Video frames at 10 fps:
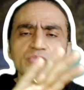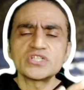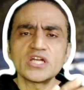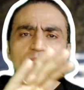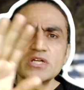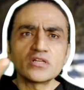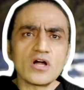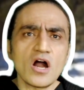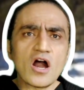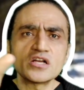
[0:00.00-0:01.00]
Jayme
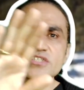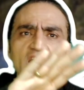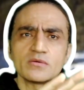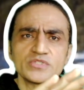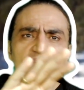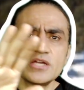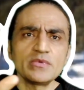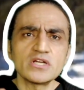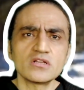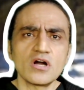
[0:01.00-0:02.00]
Gloss, I'm
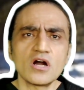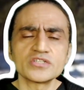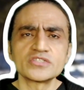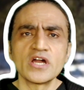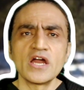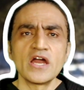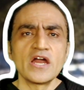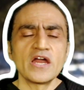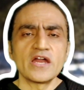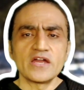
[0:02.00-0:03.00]
Jayme Gloss.
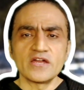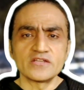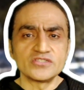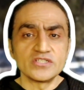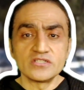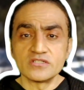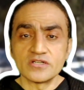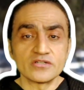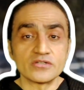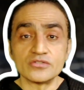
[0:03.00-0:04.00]
And Jean
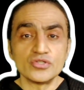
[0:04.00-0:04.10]
Nutter